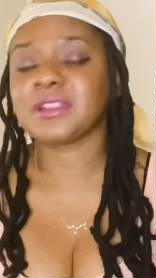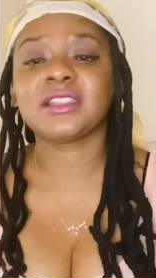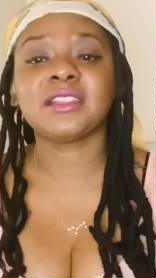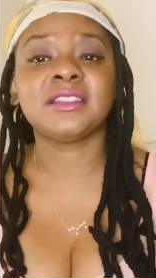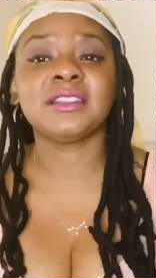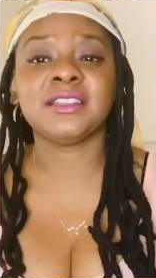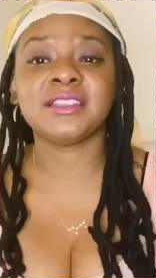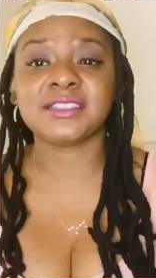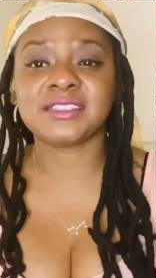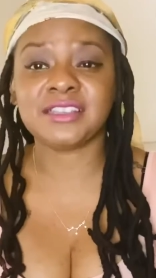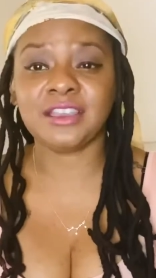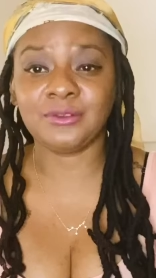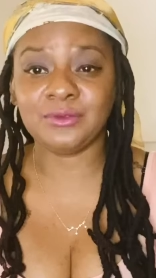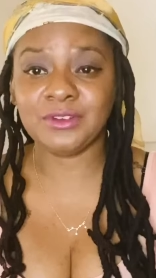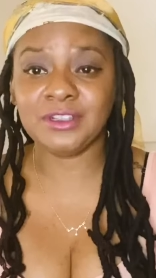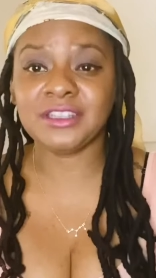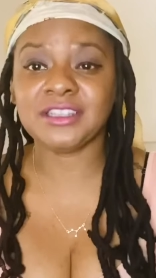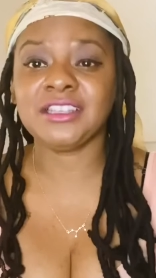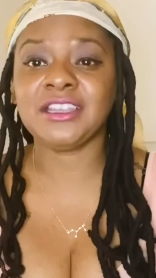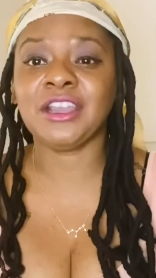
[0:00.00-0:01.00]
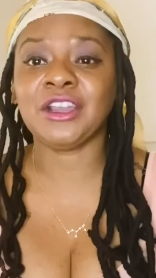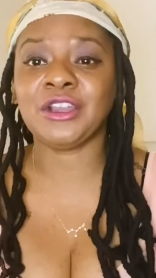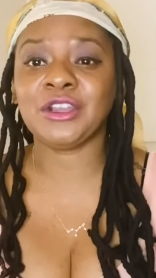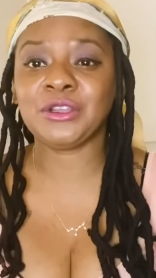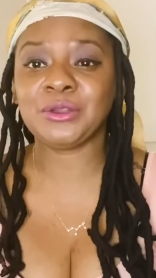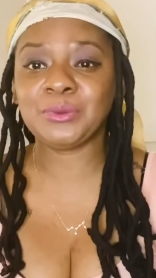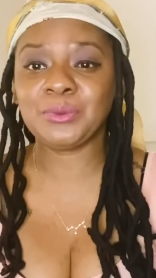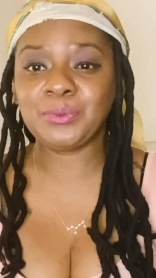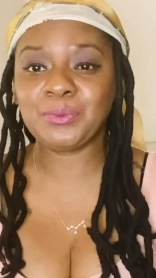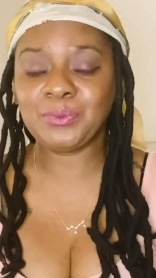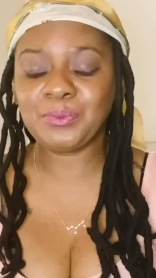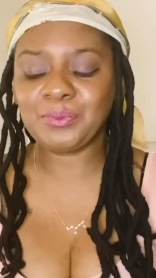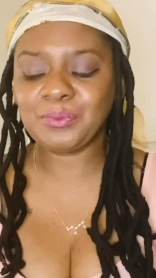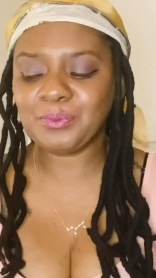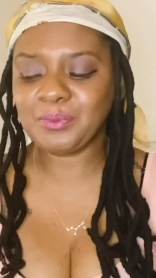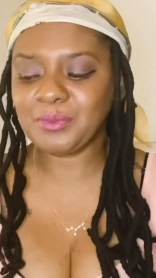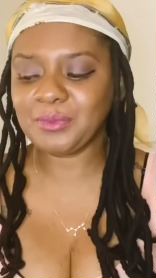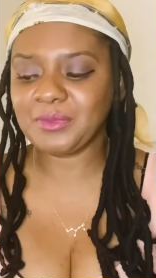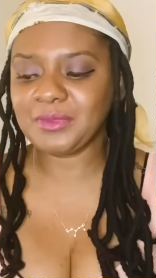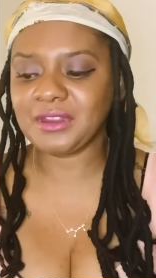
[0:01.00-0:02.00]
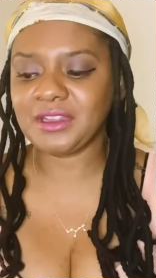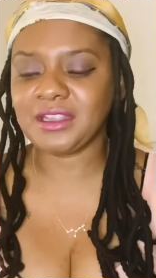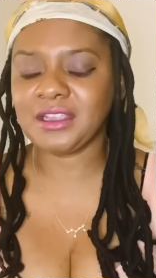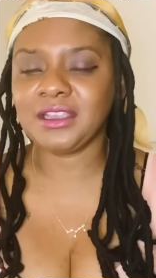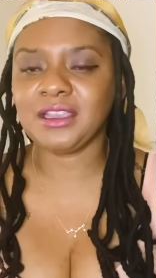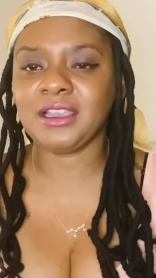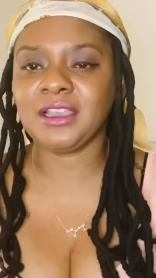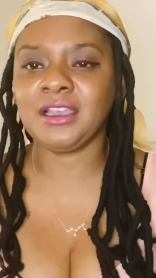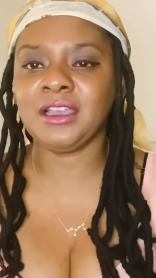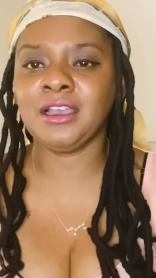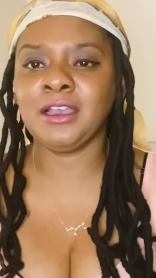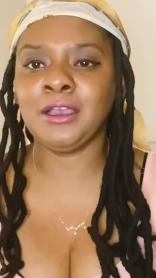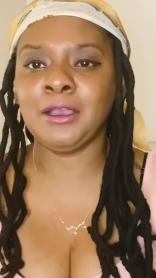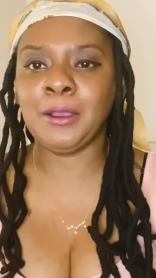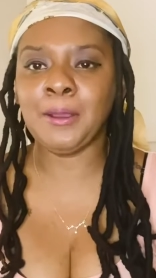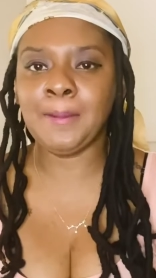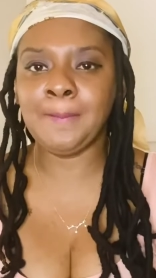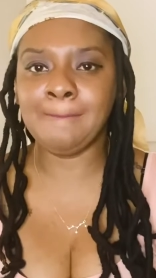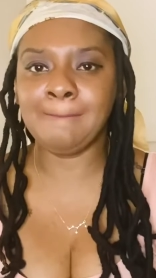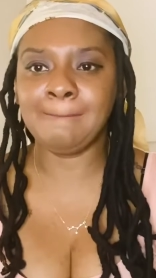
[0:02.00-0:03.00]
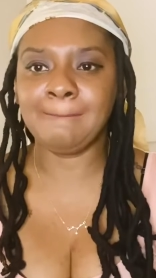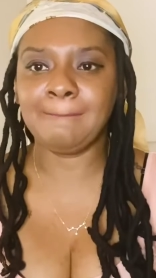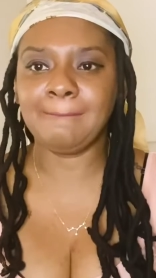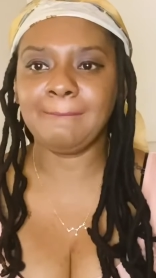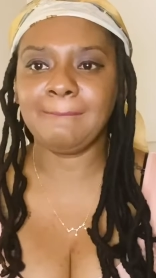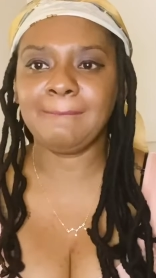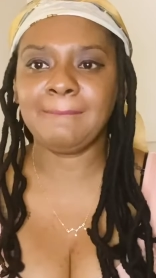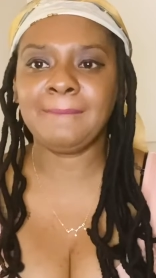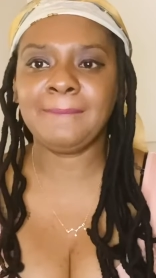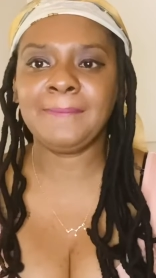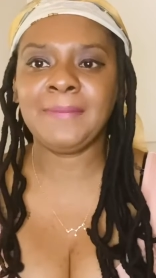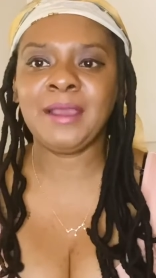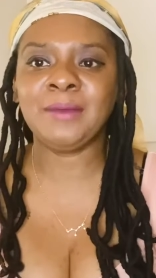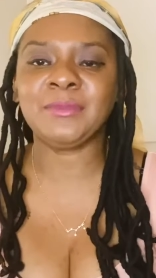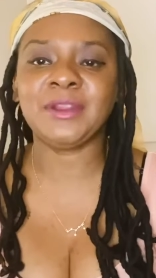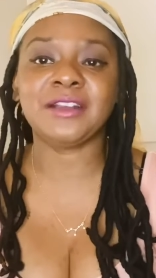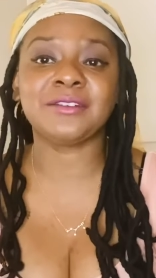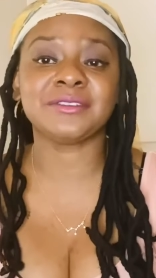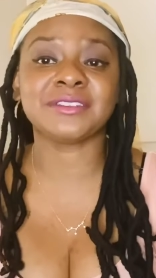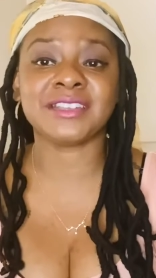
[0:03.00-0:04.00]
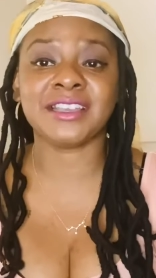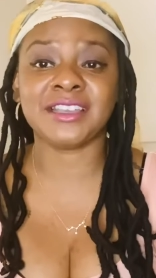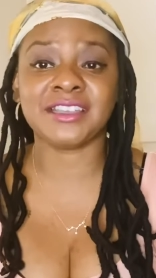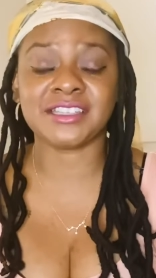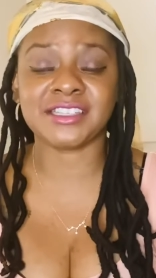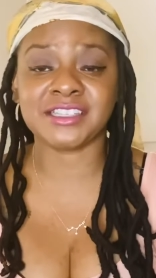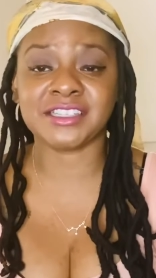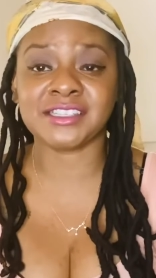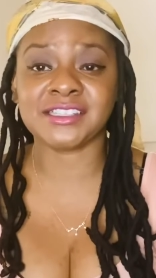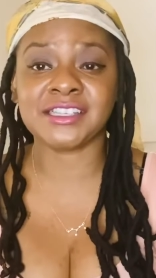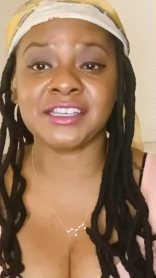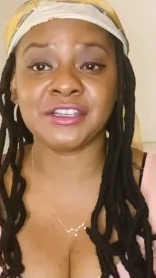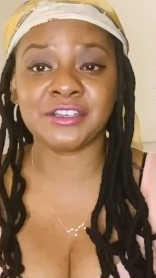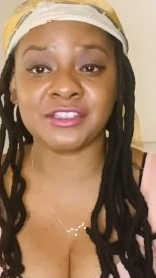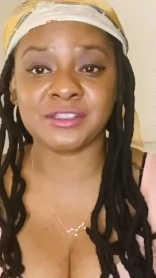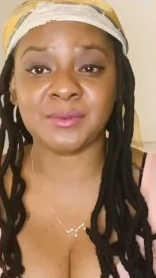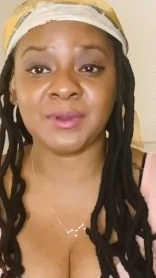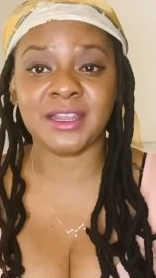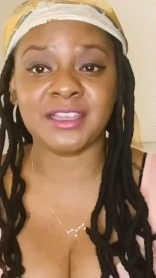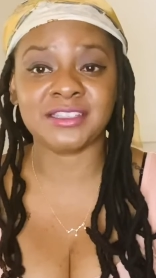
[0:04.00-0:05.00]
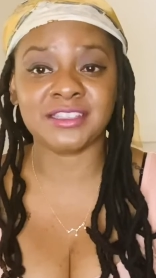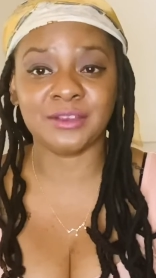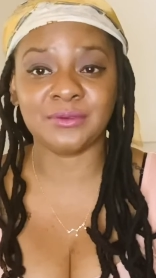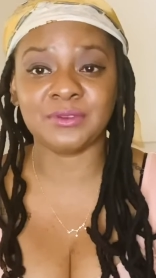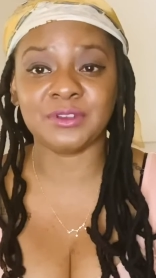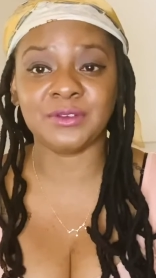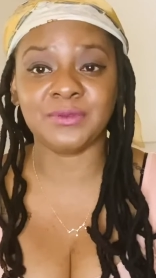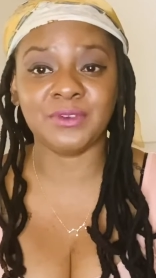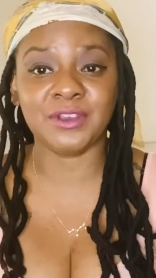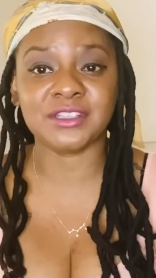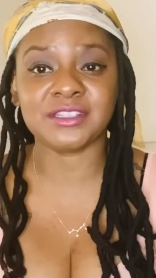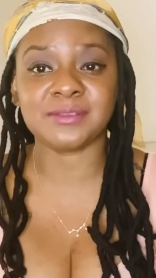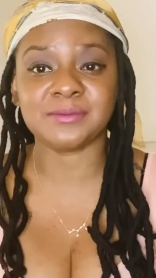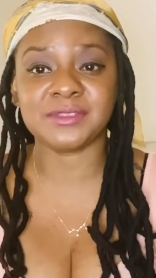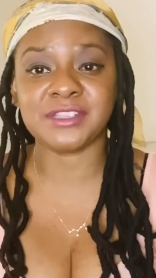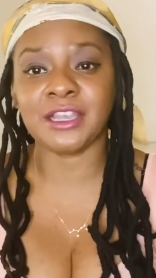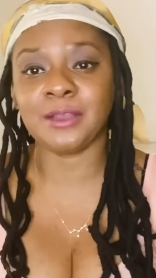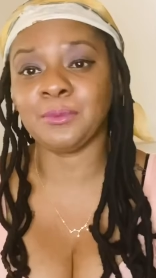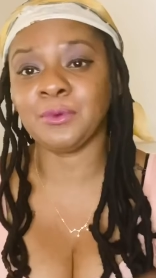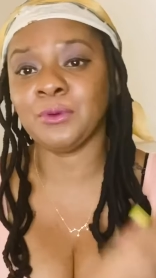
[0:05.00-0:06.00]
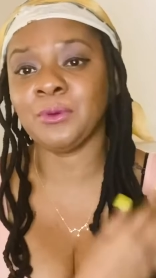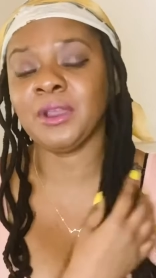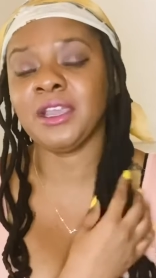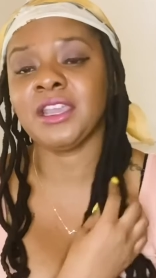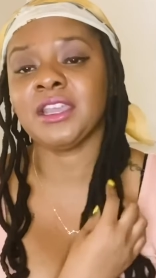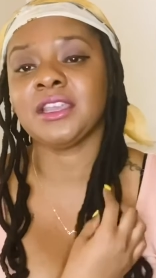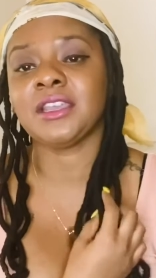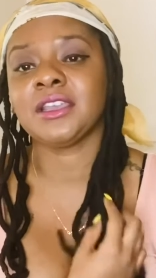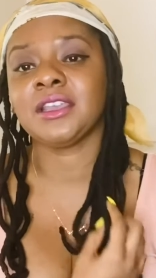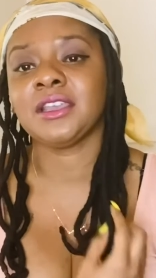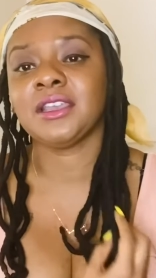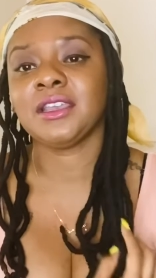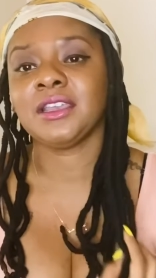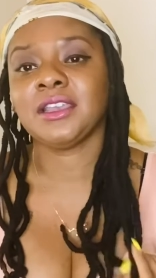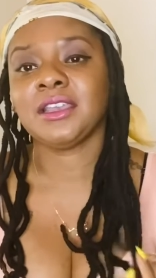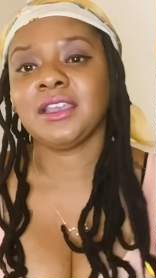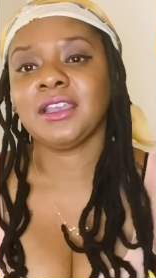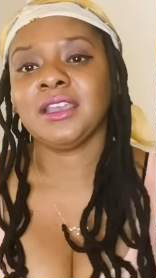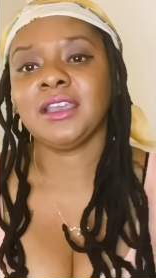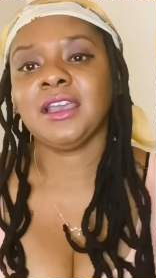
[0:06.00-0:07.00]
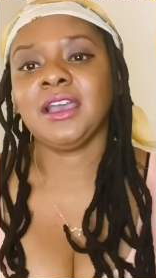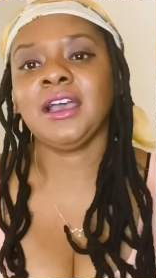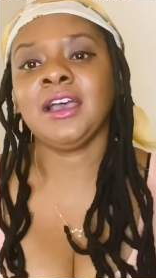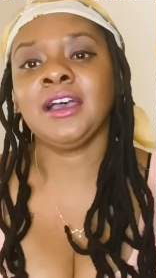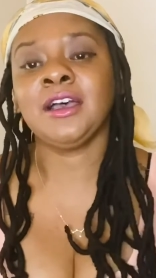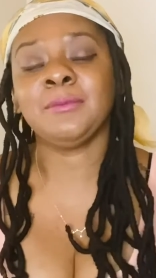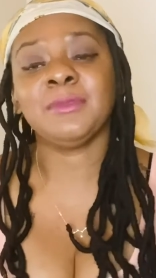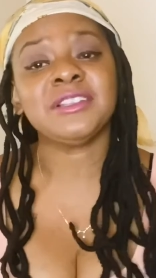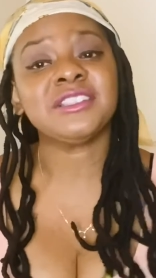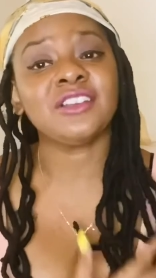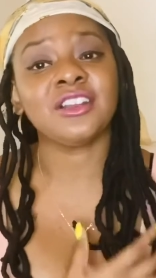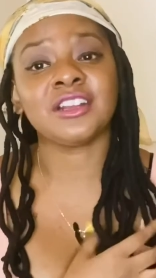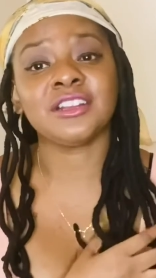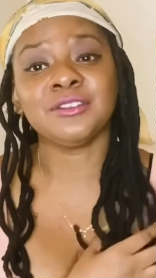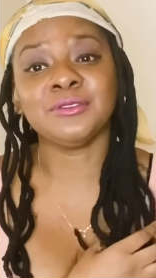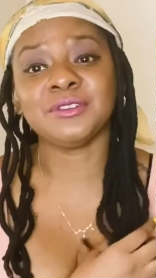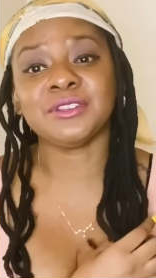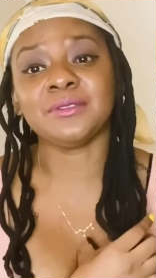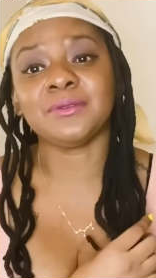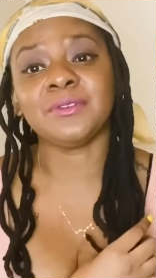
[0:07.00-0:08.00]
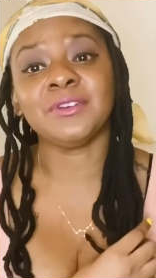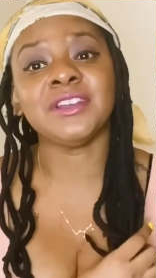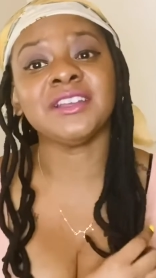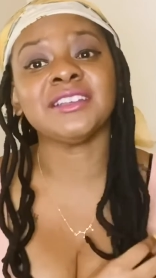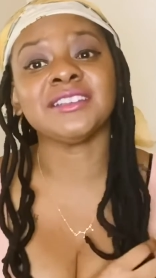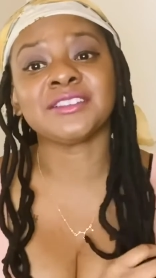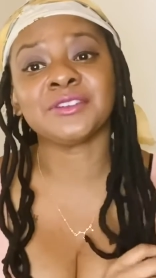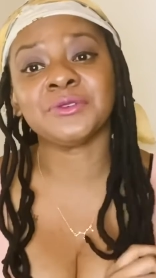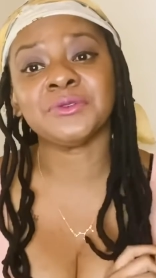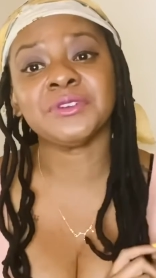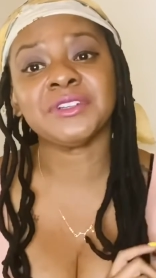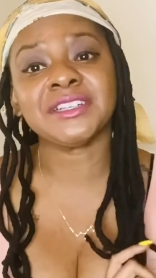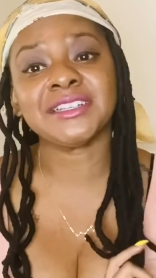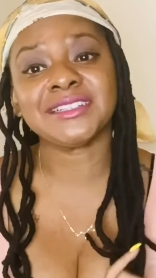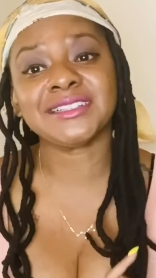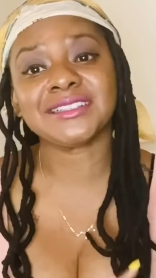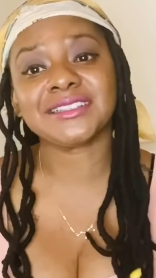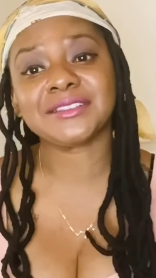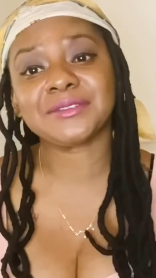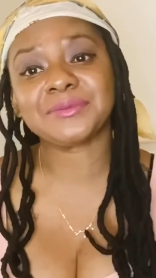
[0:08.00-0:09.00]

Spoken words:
This definitely hurt. I'm not gonna say I shed tears, but I definitely felt some type of way. I started losing friends over this.